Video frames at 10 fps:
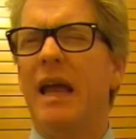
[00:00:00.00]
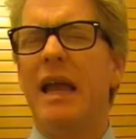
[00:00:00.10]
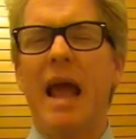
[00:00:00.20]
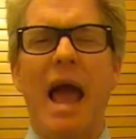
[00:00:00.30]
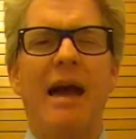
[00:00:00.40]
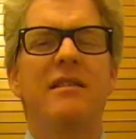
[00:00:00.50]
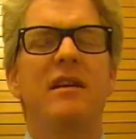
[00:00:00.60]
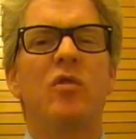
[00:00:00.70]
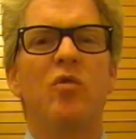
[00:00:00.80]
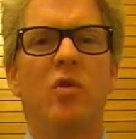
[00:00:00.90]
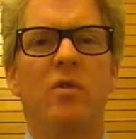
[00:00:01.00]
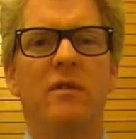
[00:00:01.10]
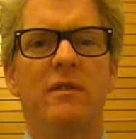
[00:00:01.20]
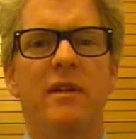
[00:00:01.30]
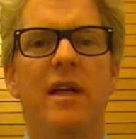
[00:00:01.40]
enact a
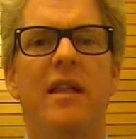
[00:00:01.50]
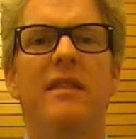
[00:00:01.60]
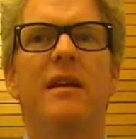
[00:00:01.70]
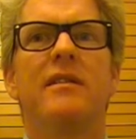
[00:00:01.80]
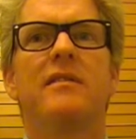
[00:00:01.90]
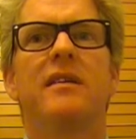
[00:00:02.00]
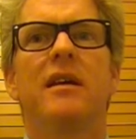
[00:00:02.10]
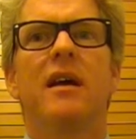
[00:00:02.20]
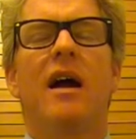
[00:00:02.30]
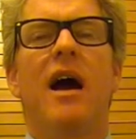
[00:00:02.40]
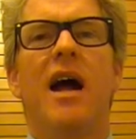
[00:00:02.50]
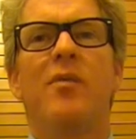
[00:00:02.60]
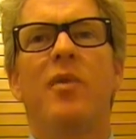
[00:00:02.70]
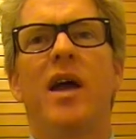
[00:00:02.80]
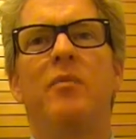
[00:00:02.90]
role. That is, I
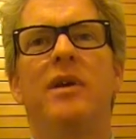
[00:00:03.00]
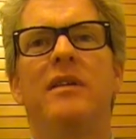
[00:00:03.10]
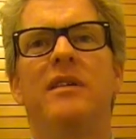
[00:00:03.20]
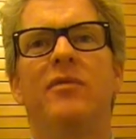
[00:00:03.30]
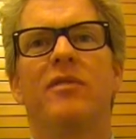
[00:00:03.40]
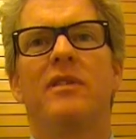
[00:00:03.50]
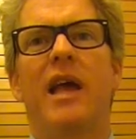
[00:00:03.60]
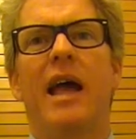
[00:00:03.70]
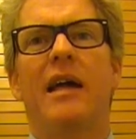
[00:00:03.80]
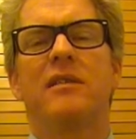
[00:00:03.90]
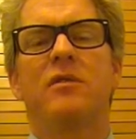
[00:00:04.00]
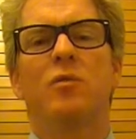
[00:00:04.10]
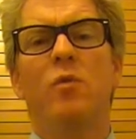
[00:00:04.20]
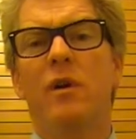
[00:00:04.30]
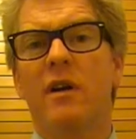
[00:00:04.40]
might be different at
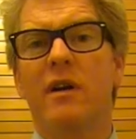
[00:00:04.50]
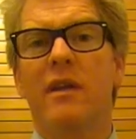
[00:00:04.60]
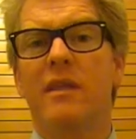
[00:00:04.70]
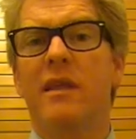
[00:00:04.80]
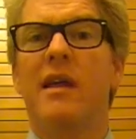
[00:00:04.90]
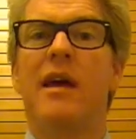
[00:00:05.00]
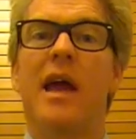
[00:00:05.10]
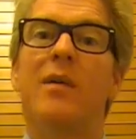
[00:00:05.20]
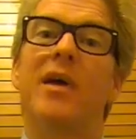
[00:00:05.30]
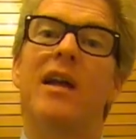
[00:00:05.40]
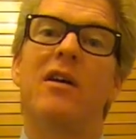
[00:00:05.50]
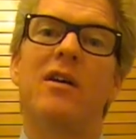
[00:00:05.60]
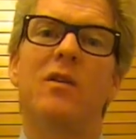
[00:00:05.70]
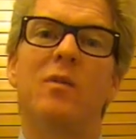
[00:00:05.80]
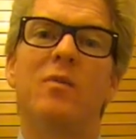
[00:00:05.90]
work than I am at
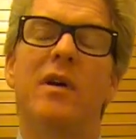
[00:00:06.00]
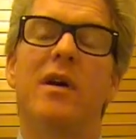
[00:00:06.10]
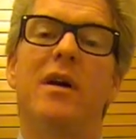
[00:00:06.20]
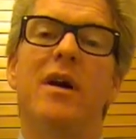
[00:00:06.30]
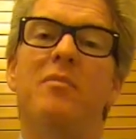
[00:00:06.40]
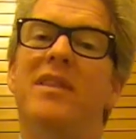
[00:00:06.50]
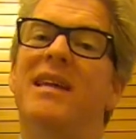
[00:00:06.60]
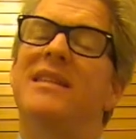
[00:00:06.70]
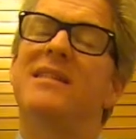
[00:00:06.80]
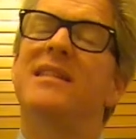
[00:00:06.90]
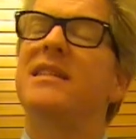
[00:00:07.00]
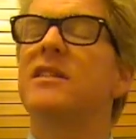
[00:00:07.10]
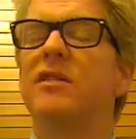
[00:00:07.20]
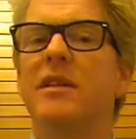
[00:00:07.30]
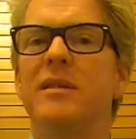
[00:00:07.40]
home. But that doesn't
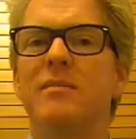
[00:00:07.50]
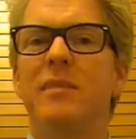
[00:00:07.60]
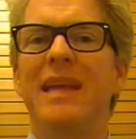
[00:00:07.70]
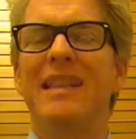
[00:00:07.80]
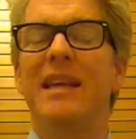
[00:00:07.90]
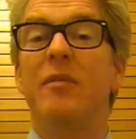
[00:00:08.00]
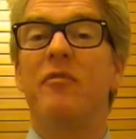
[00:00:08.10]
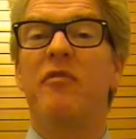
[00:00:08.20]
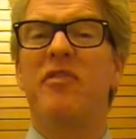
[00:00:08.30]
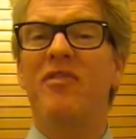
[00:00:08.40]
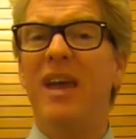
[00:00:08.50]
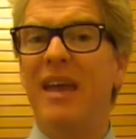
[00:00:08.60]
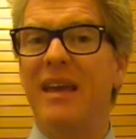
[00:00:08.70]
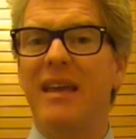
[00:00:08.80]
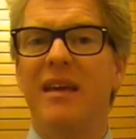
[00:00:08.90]
necessarily mean that I'm
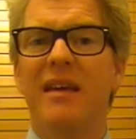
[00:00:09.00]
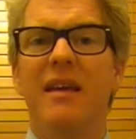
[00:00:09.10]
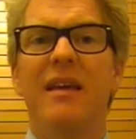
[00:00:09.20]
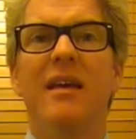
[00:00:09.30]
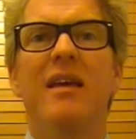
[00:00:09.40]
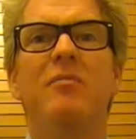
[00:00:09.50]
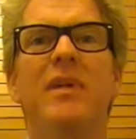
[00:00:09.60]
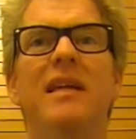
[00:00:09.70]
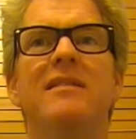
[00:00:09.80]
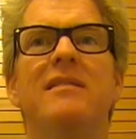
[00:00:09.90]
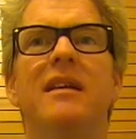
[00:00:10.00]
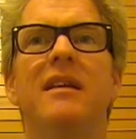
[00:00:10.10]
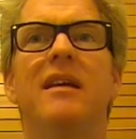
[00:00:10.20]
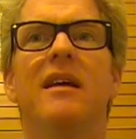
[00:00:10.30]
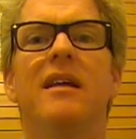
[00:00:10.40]
fake. It means
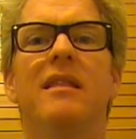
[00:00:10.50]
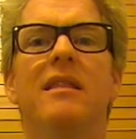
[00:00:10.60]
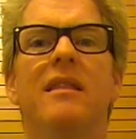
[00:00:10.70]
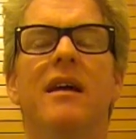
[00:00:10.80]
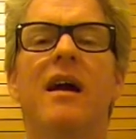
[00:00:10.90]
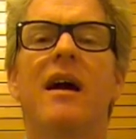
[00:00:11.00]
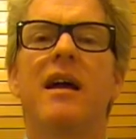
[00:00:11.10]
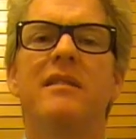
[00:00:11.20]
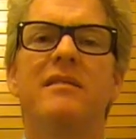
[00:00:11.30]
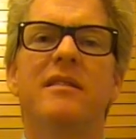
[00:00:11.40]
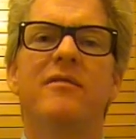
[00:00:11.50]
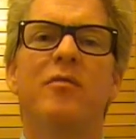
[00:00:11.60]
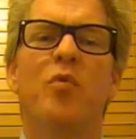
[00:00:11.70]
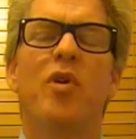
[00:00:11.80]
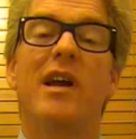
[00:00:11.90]
that the kinds
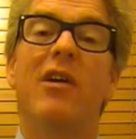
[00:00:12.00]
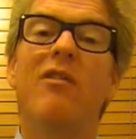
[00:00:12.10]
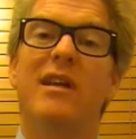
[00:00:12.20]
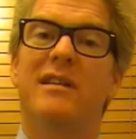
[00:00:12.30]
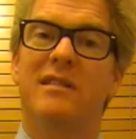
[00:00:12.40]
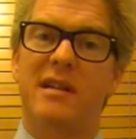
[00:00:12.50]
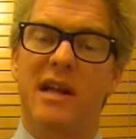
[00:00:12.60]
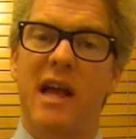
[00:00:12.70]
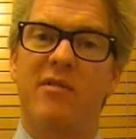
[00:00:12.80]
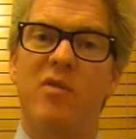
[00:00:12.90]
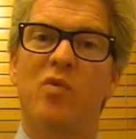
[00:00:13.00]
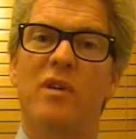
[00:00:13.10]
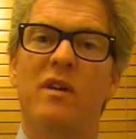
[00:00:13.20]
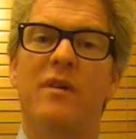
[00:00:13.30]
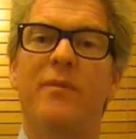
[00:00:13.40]
of priorities that I have at
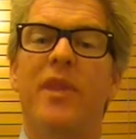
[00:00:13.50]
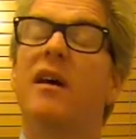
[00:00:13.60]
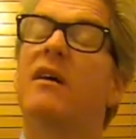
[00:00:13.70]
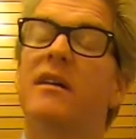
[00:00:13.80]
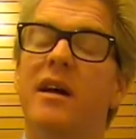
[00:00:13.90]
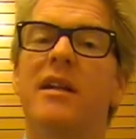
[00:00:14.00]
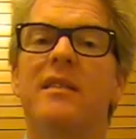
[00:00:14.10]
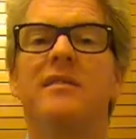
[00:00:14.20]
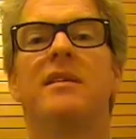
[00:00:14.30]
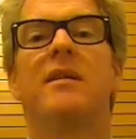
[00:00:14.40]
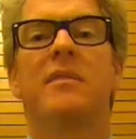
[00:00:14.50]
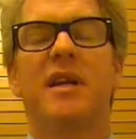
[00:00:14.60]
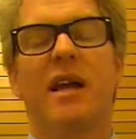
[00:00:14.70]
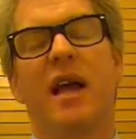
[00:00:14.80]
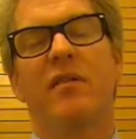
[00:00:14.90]
work are not the same that
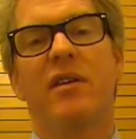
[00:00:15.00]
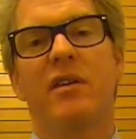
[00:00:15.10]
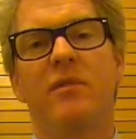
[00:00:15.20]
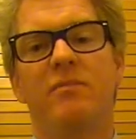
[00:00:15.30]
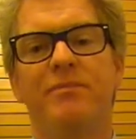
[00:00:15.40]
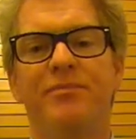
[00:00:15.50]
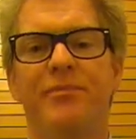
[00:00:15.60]
I have at home.